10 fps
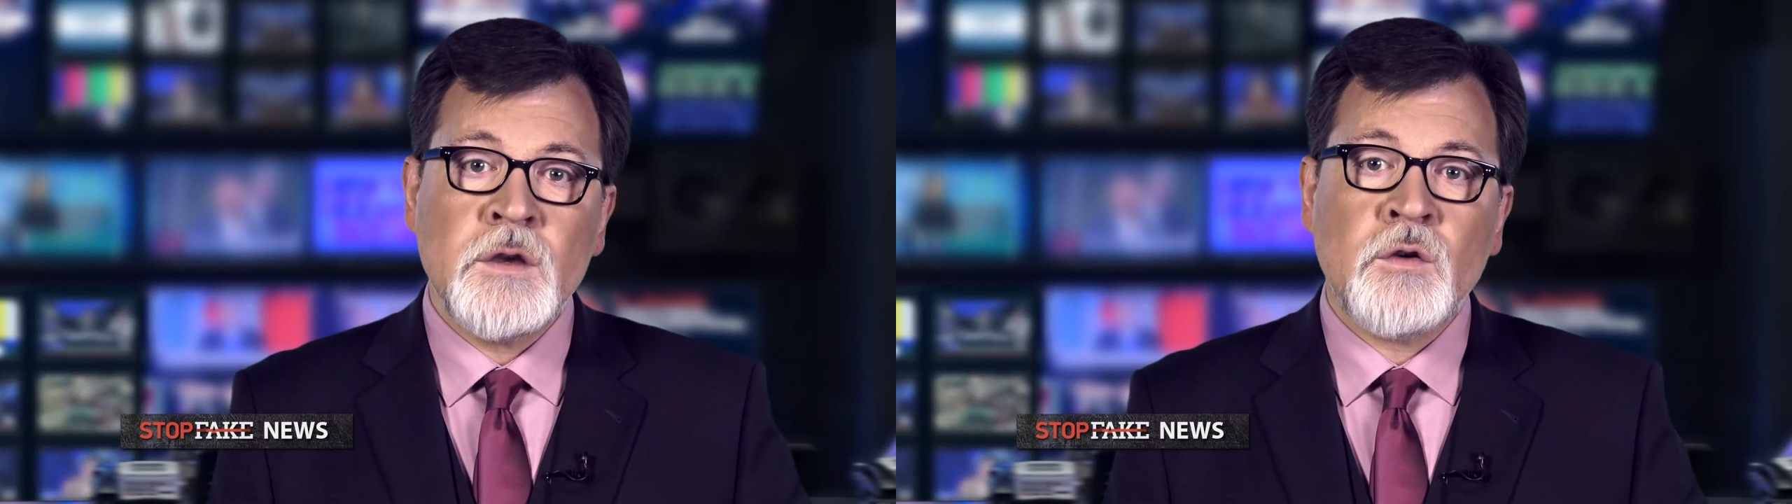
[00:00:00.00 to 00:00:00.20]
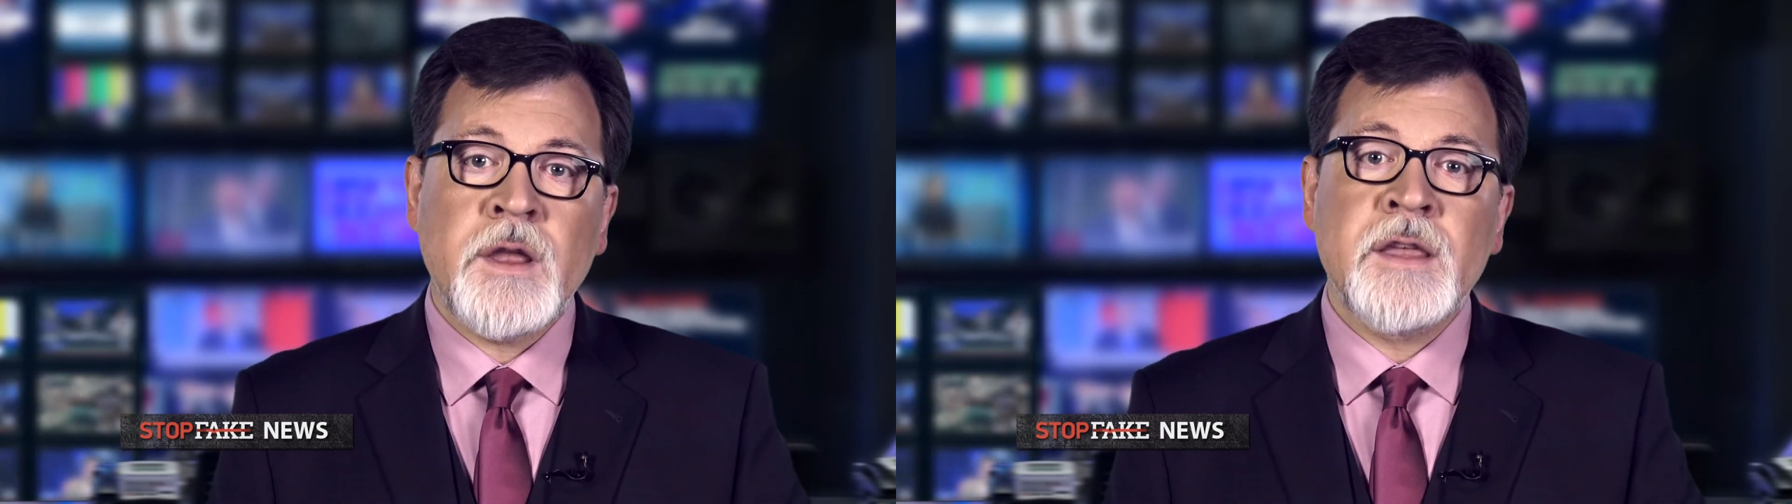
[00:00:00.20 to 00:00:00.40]

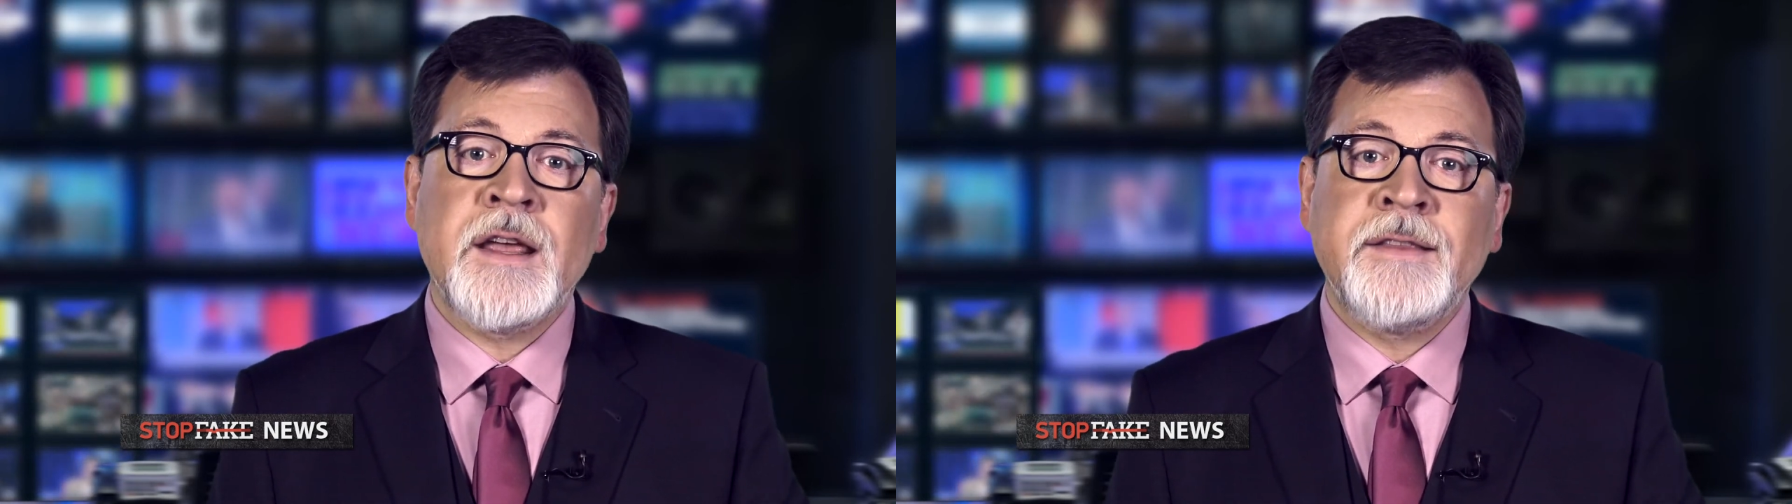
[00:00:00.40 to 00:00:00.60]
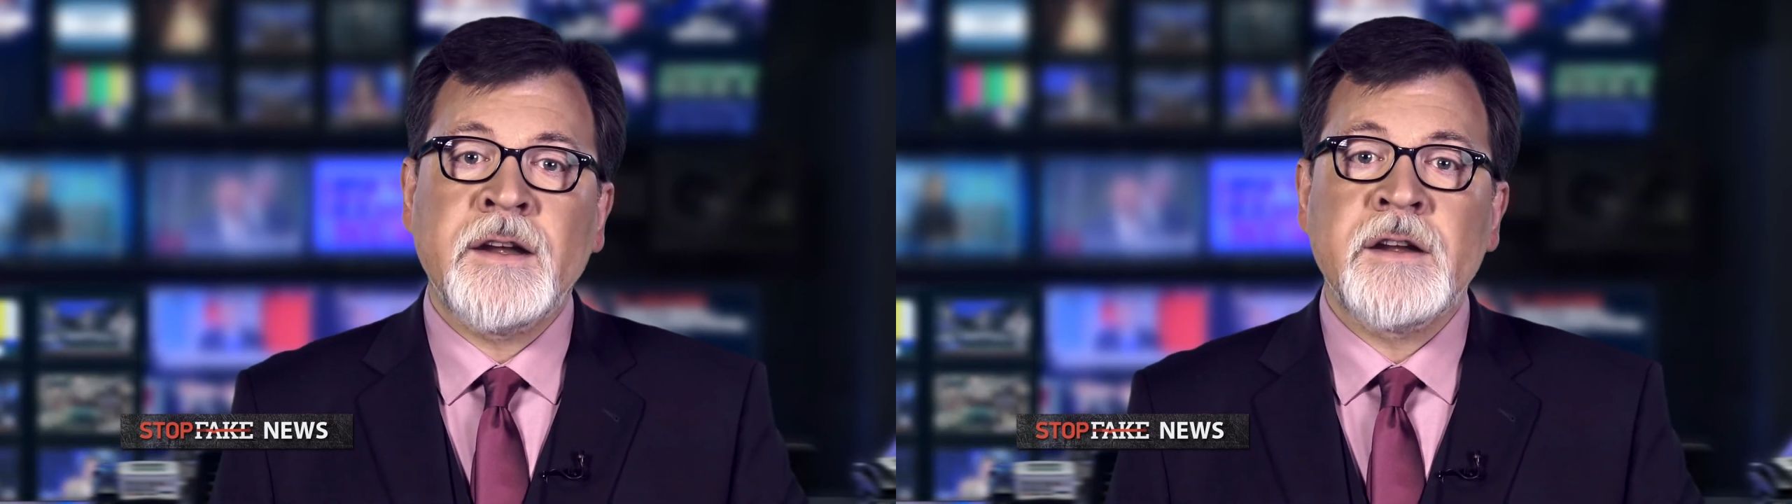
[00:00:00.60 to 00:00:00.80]
Ukrainian
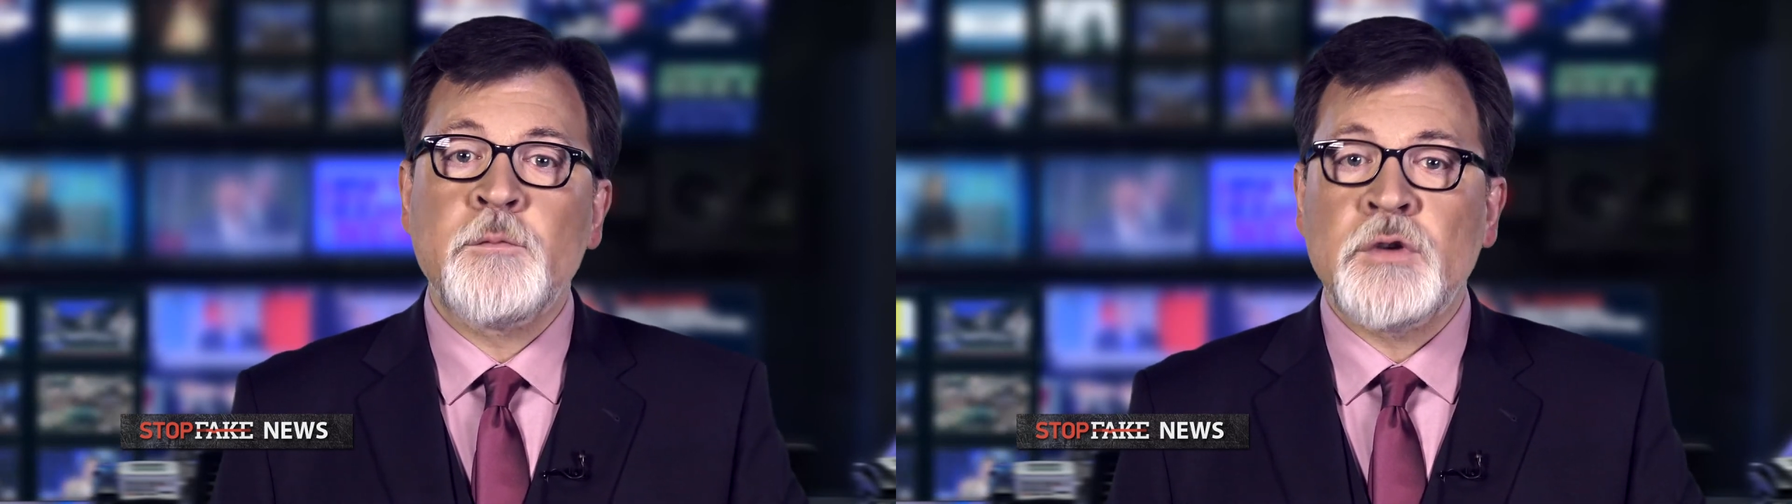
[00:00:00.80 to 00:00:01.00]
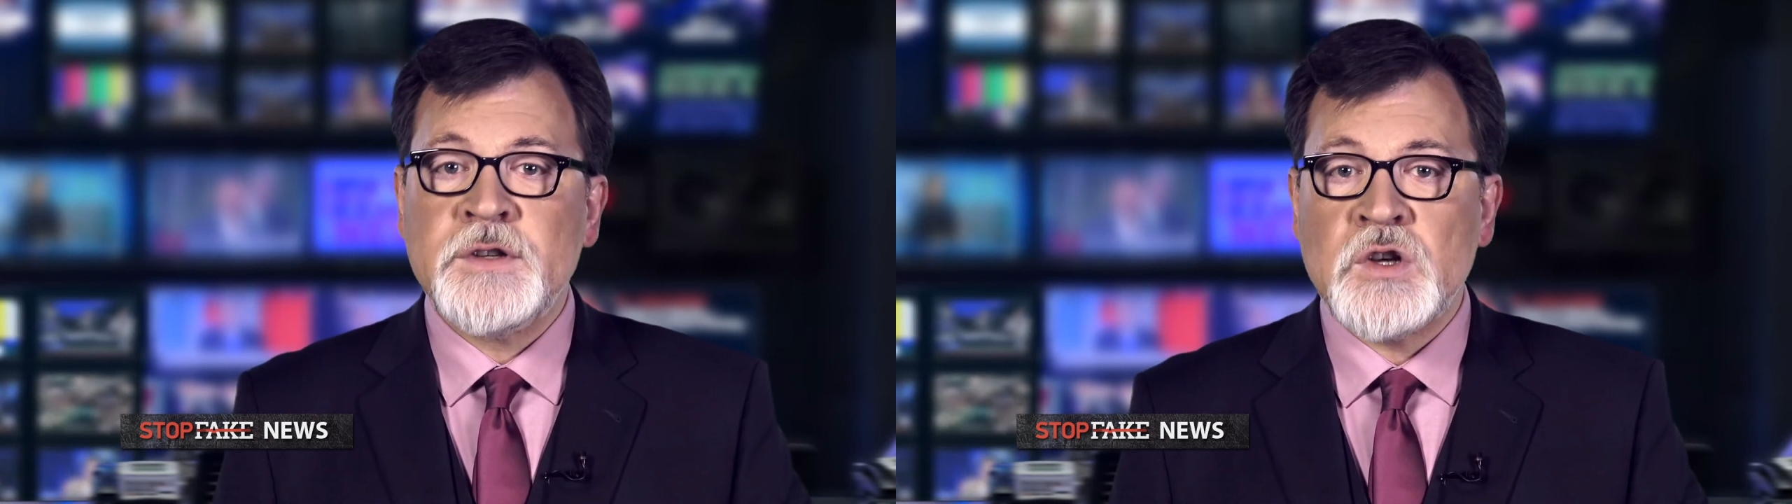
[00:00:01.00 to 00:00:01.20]
identity
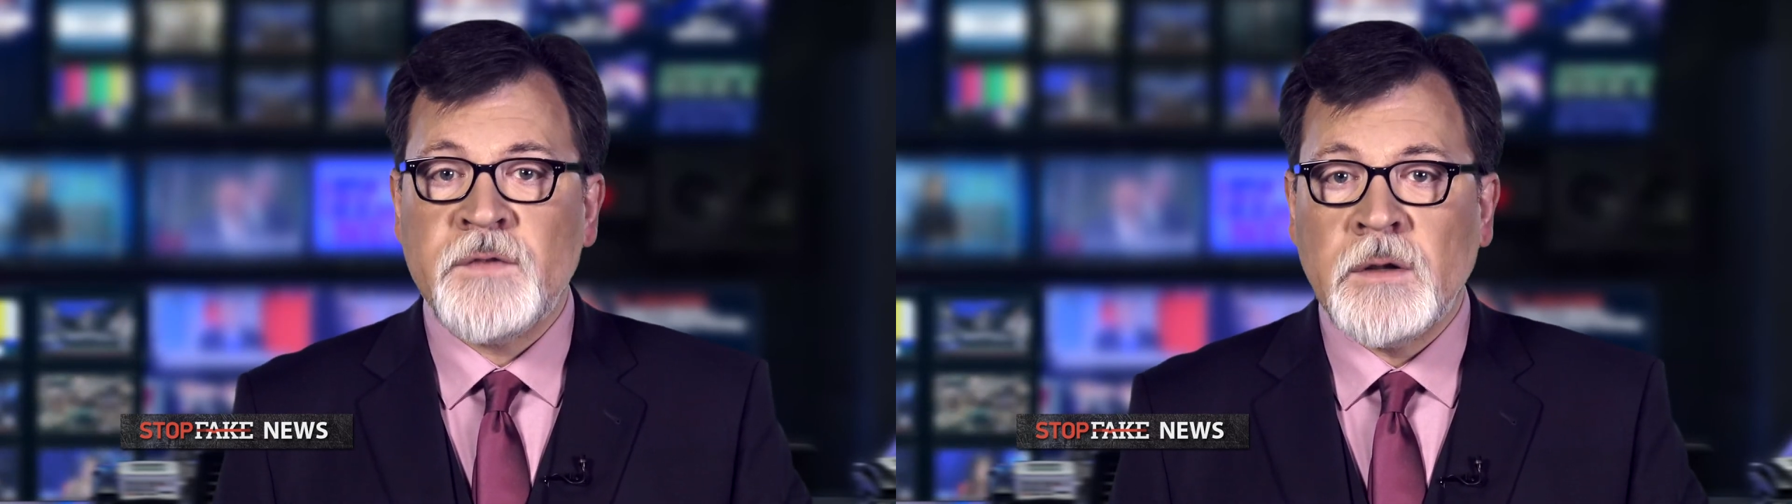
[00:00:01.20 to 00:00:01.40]
preserved